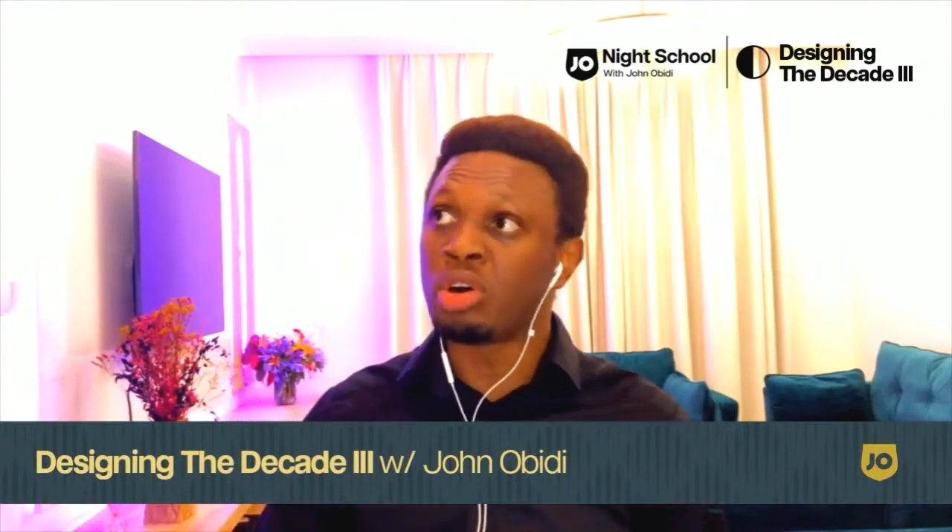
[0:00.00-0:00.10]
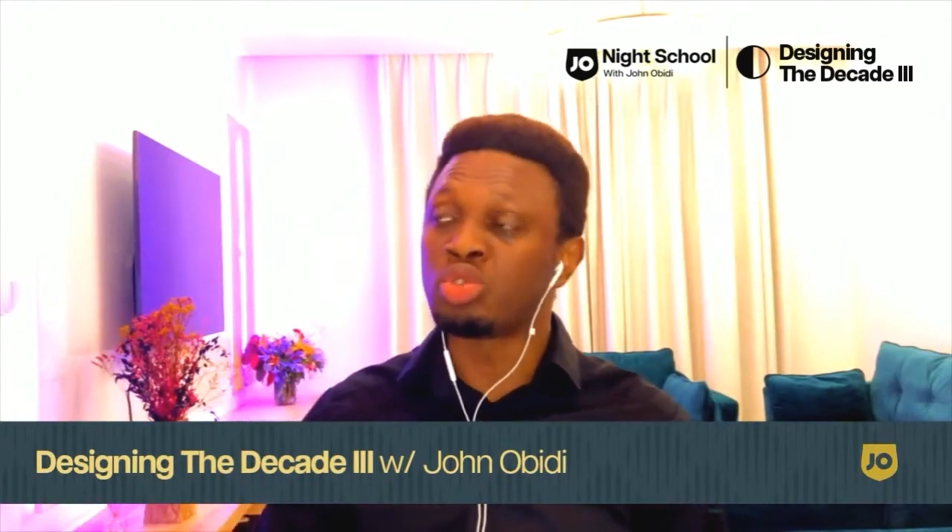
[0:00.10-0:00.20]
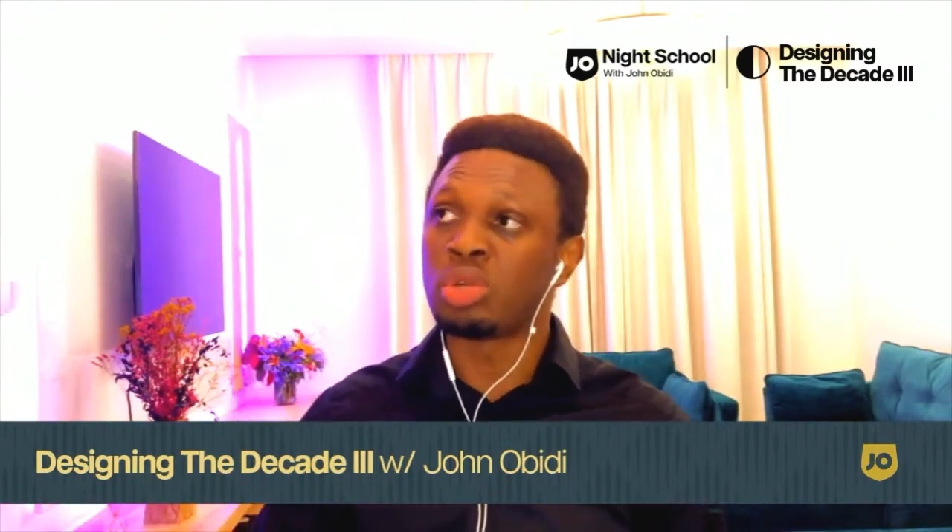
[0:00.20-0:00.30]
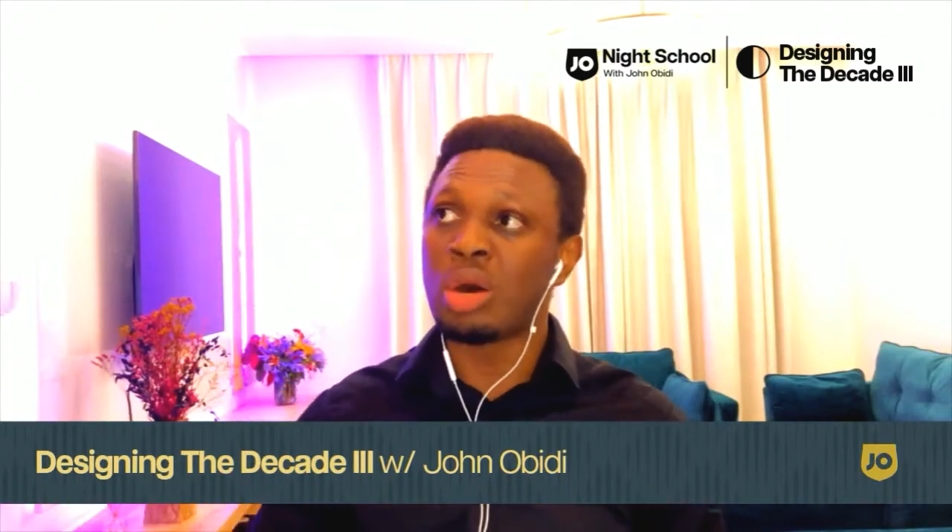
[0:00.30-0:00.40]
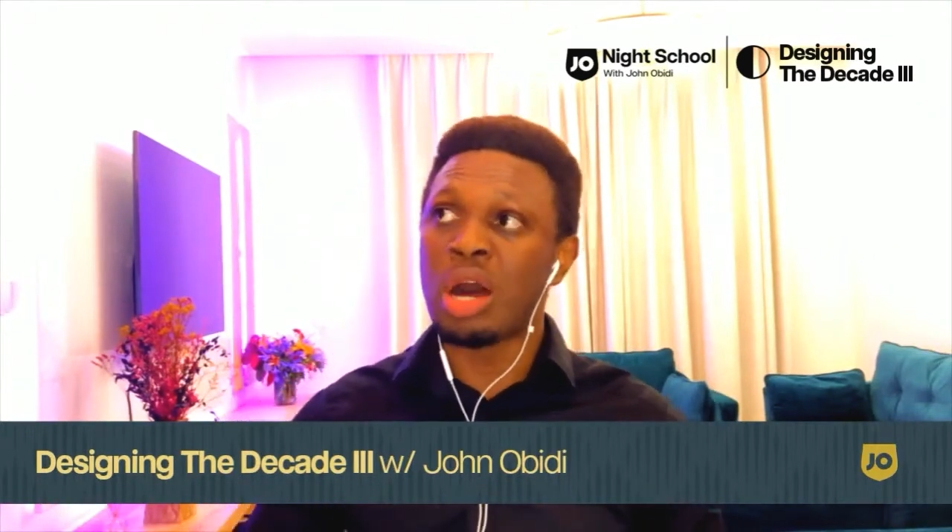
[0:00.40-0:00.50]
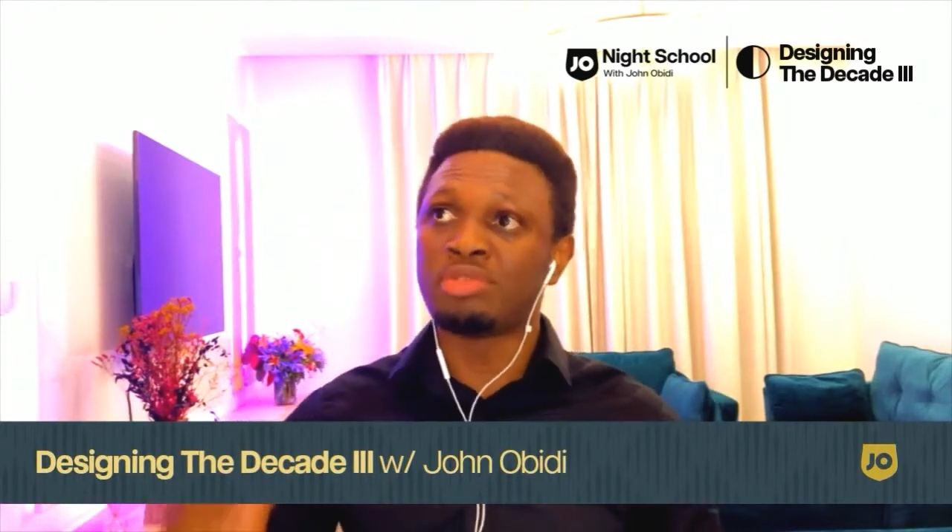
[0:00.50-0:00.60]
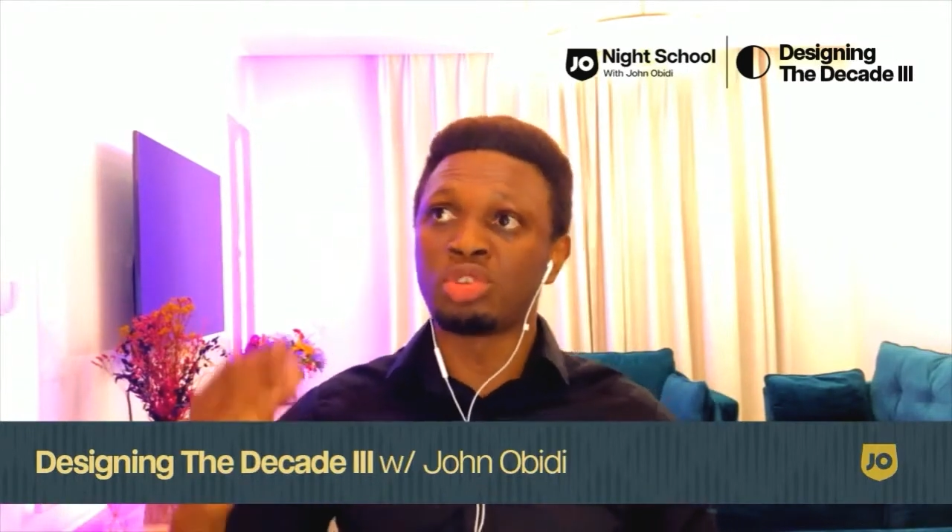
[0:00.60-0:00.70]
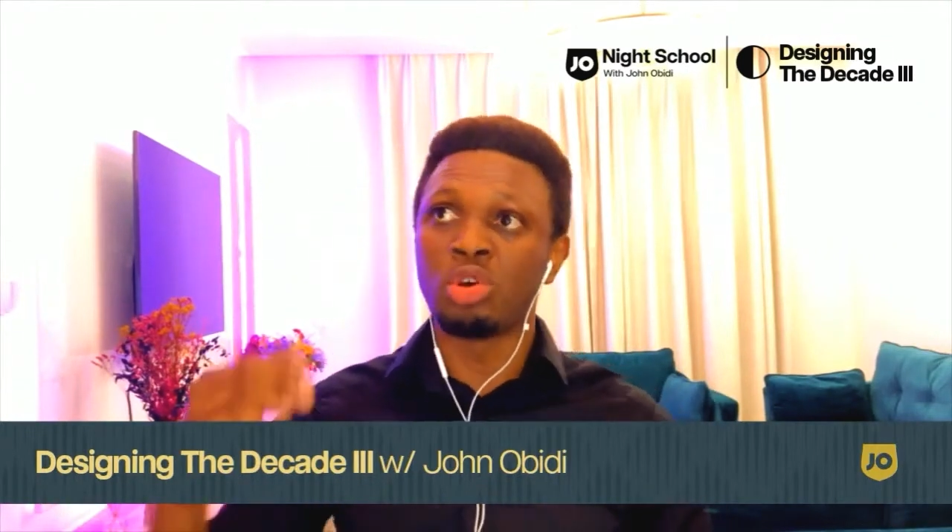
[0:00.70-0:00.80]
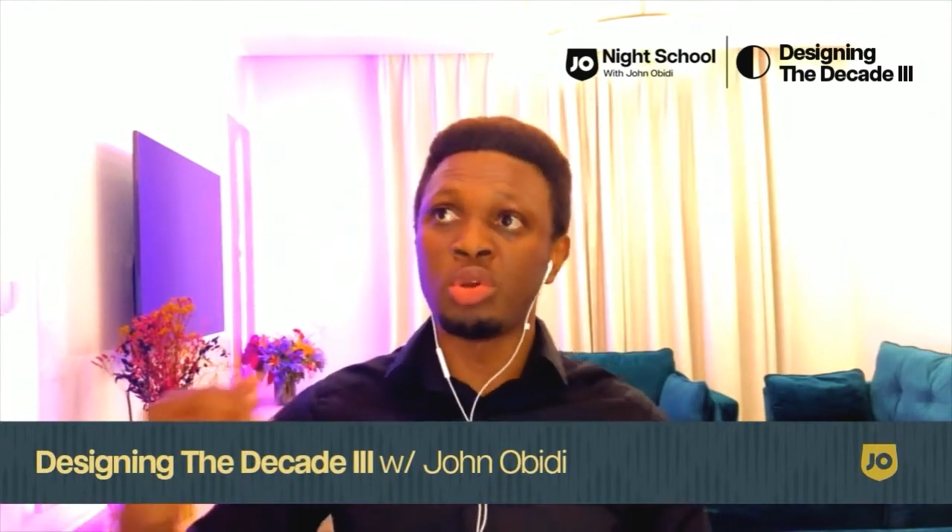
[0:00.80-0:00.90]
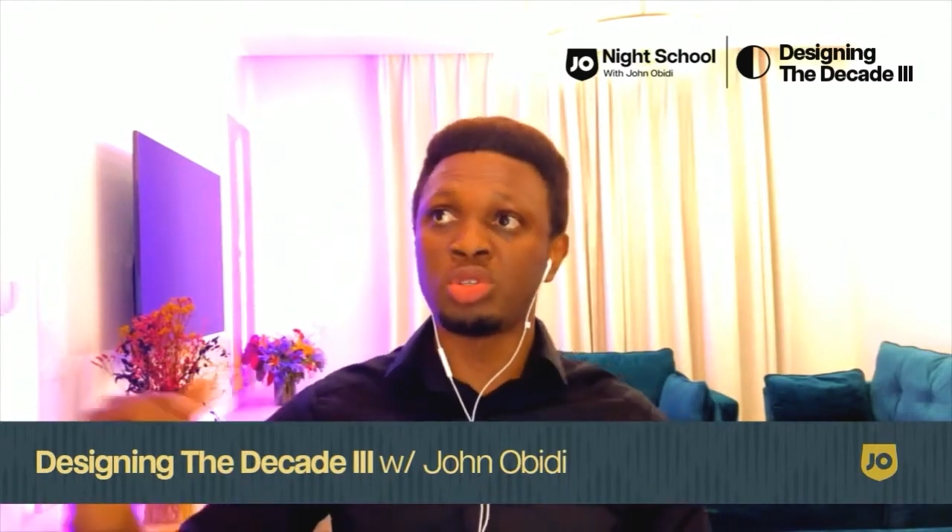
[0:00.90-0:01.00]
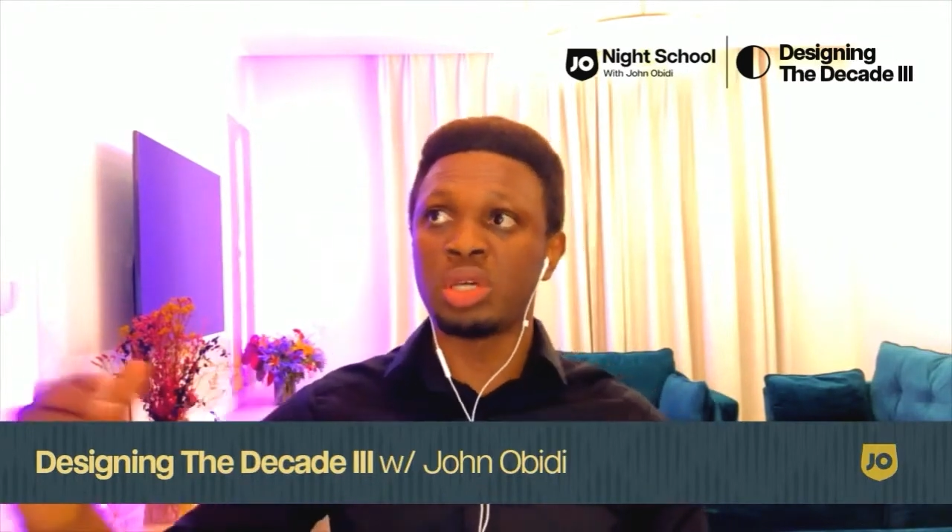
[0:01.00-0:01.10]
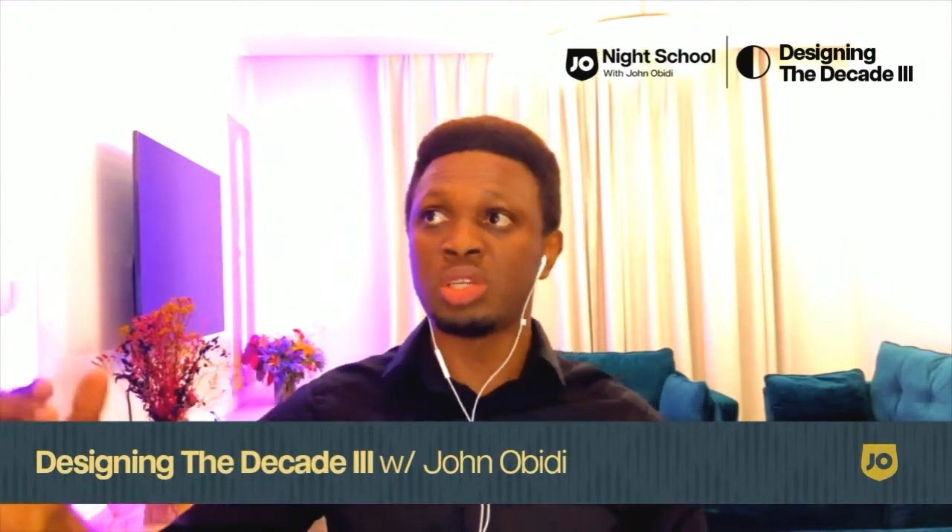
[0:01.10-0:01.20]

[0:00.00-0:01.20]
because we'll now have to go into